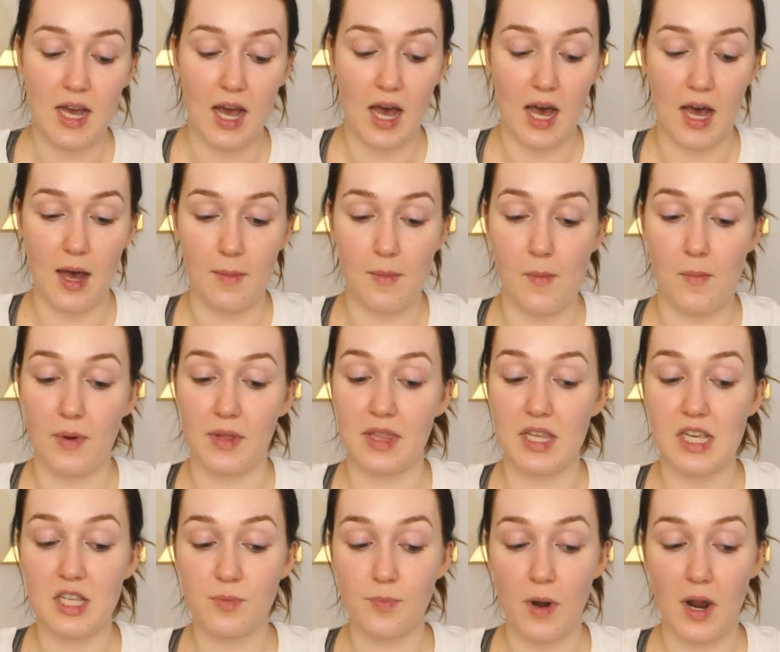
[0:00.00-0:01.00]
But
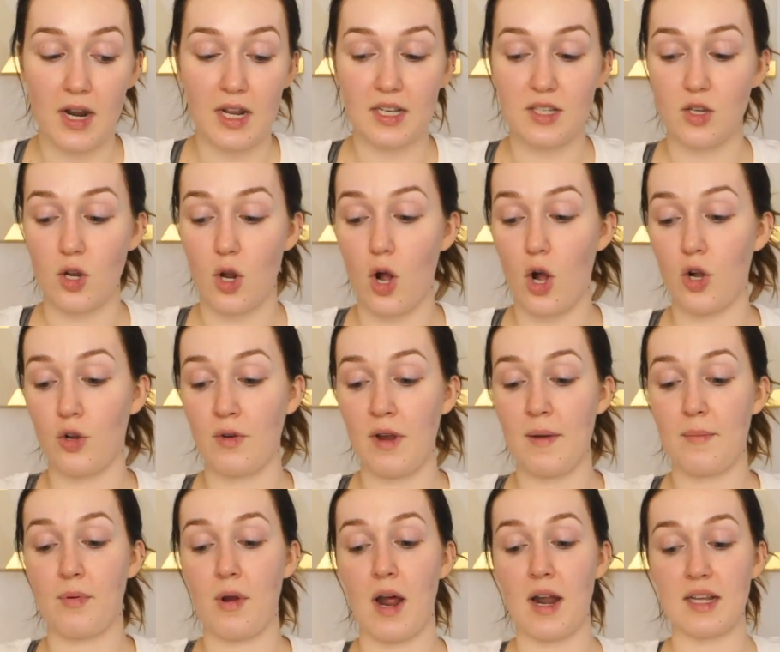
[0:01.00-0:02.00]
these products are all
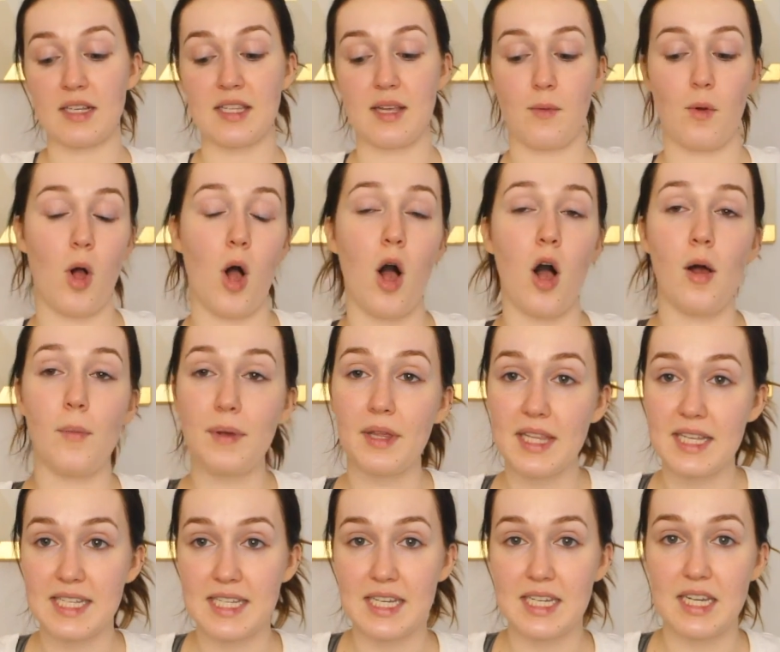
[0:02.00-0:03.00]
great products. They will all be
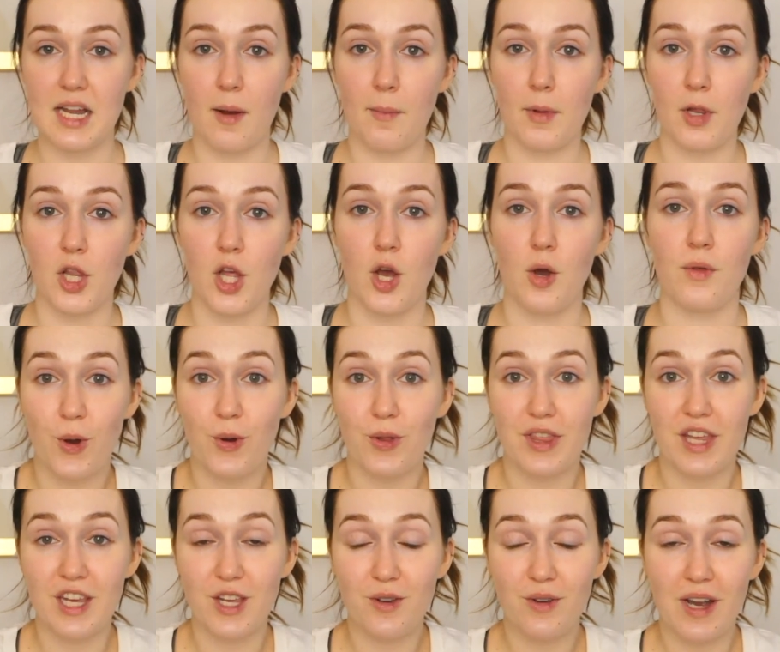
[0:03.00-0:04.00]
listed down below. So
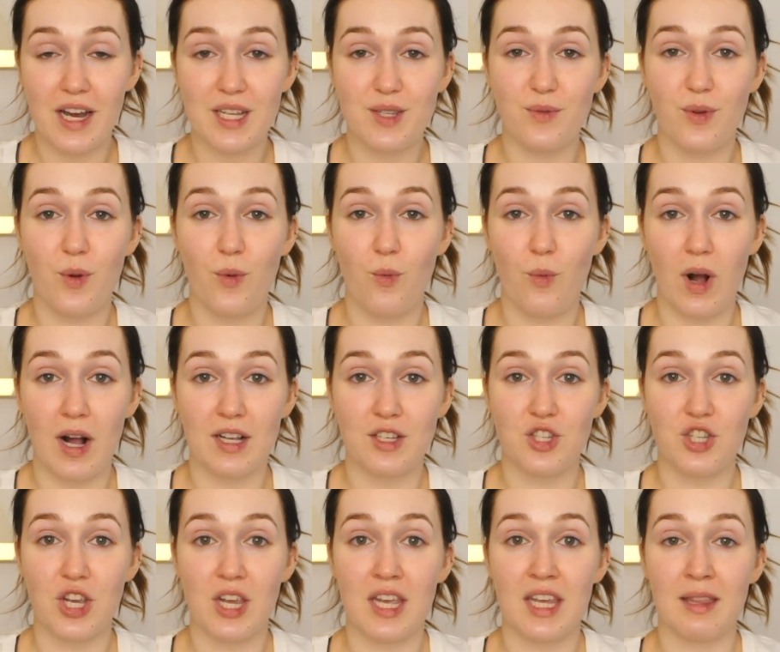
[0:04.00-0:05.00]
thank you guys for
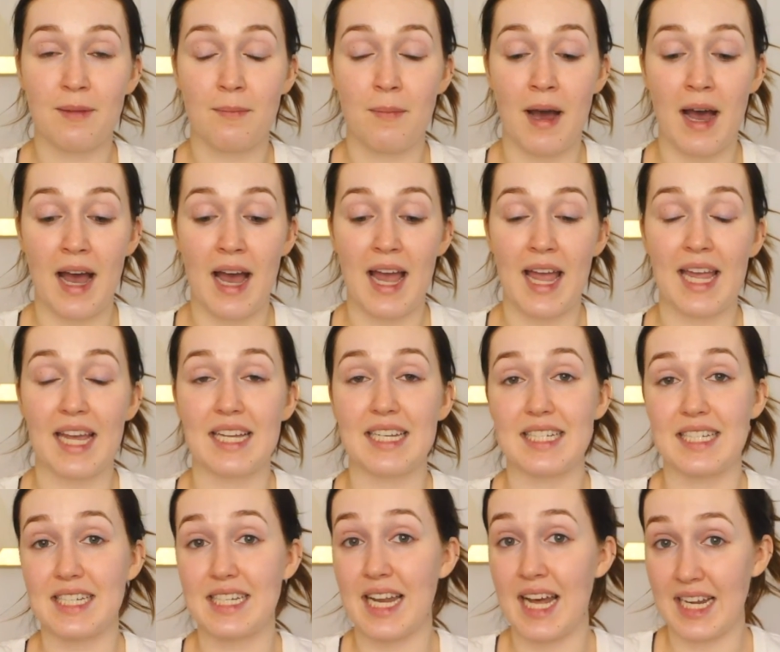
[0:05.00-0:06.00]
watching
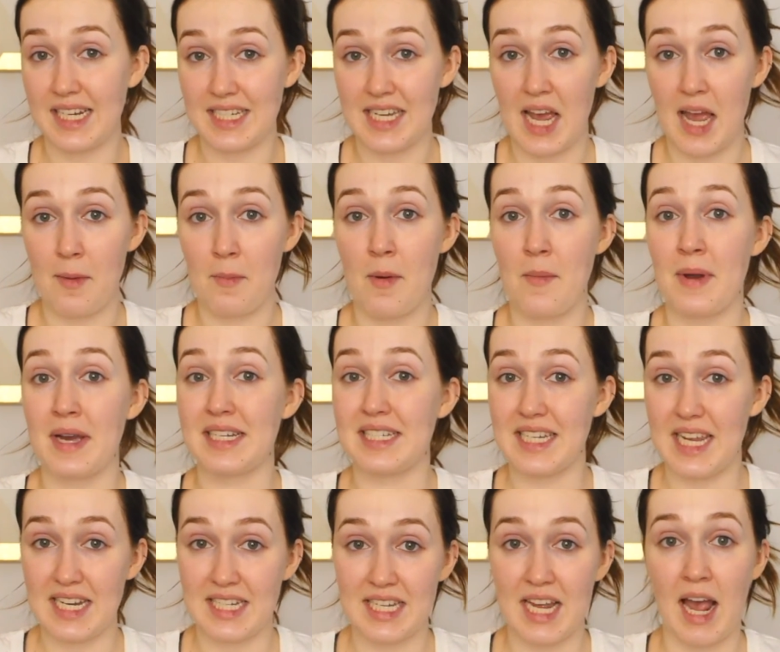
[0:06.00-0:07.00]
my nighttime and my
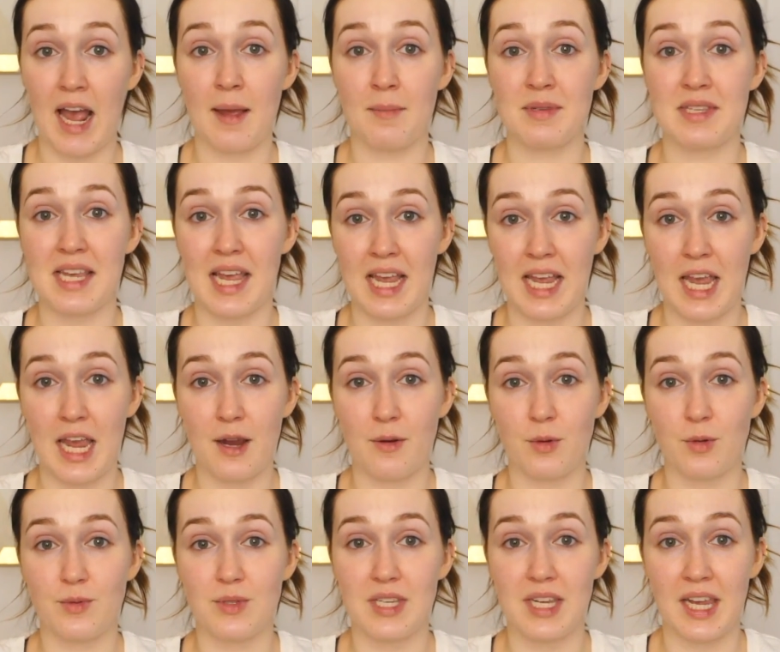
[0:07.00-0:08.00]
daytime skincare
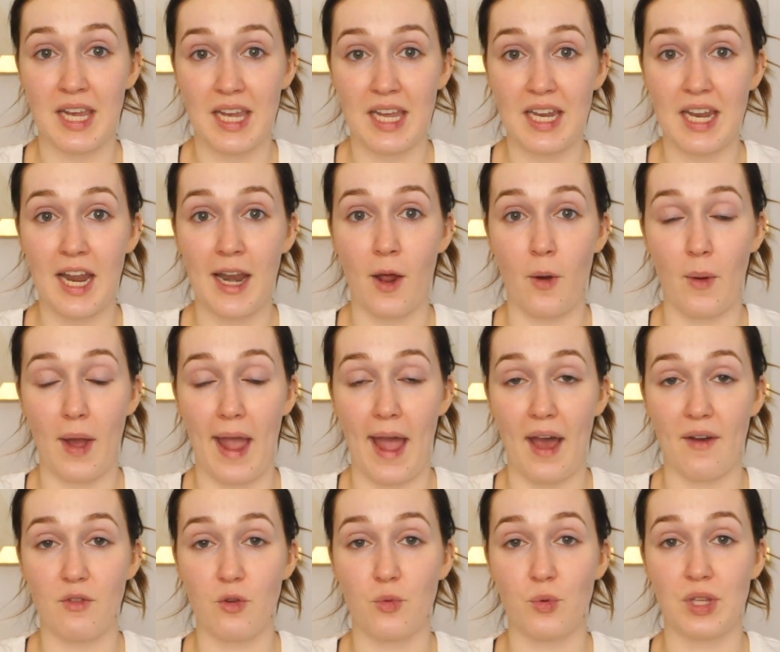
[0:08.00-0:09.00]
routine. I know I
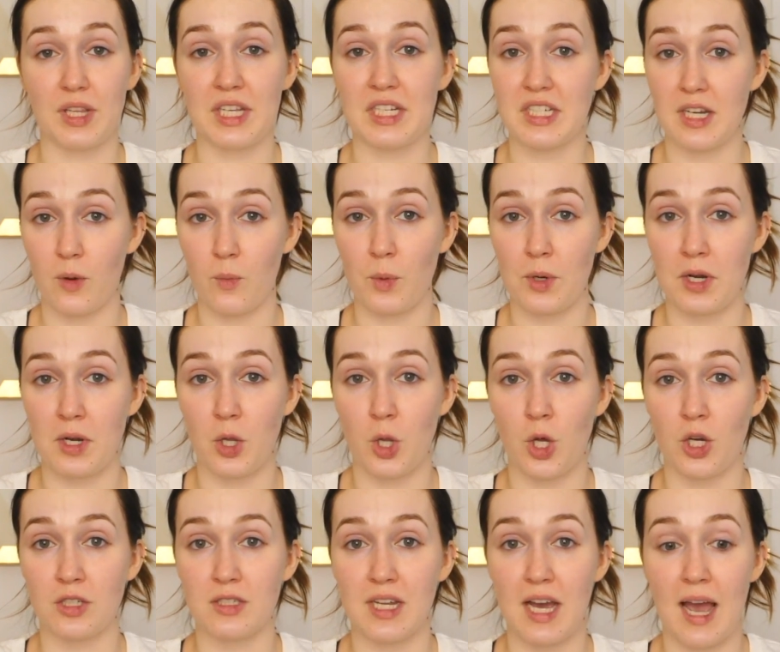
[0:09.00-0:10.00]
haven't really done one in a
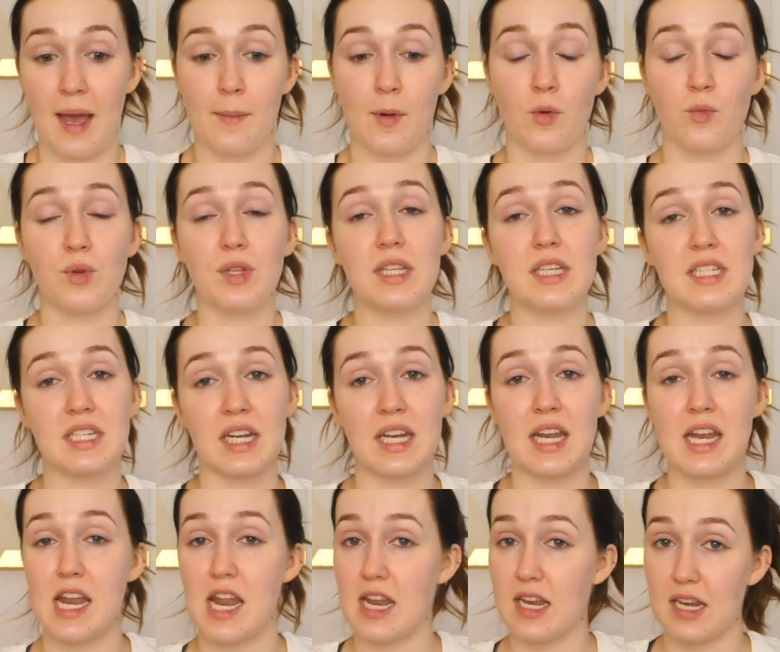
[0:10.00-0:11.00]
long time. I've really done
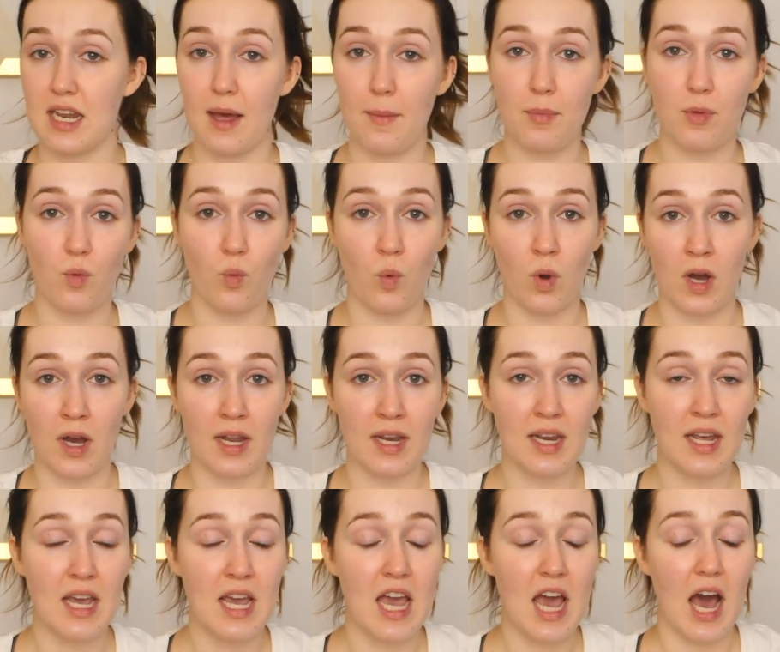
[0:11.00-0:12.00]
an in-depth
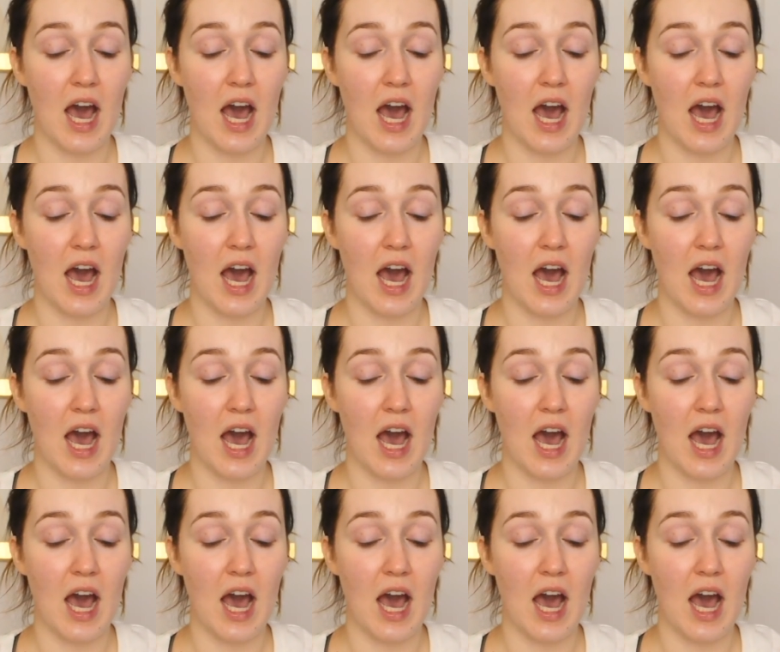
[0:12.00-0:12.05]
one.